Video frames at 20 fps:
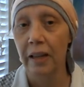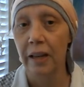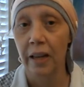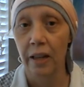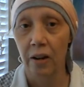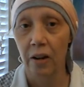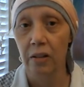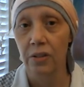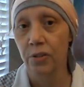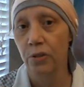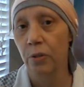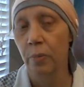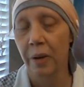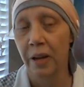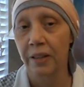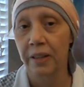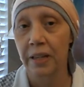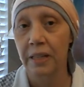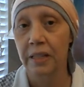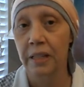and also
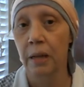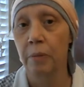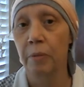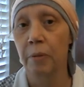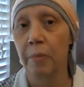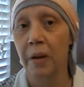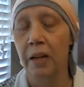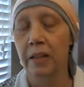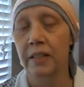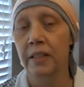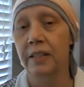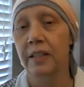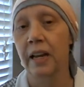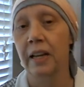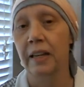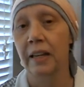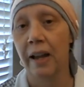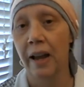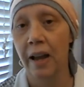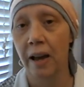about that same amount to
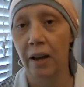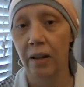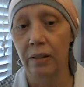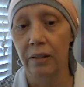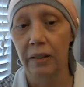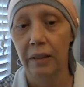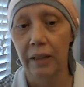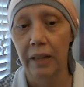take it out.